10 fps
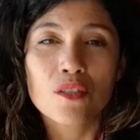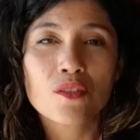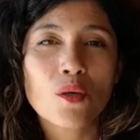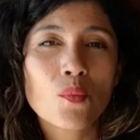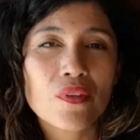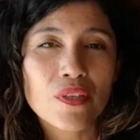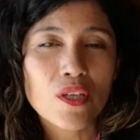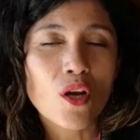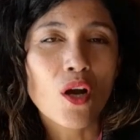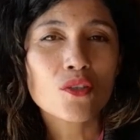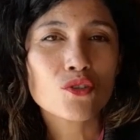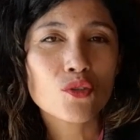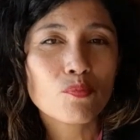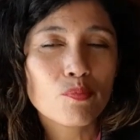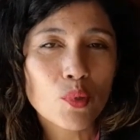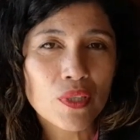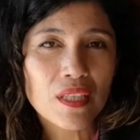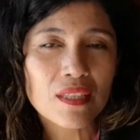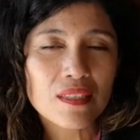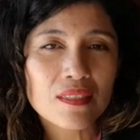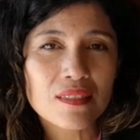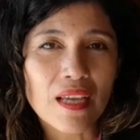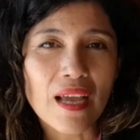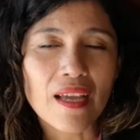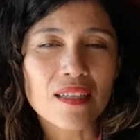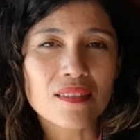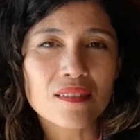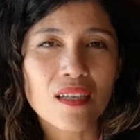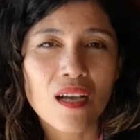So with regards to bookings and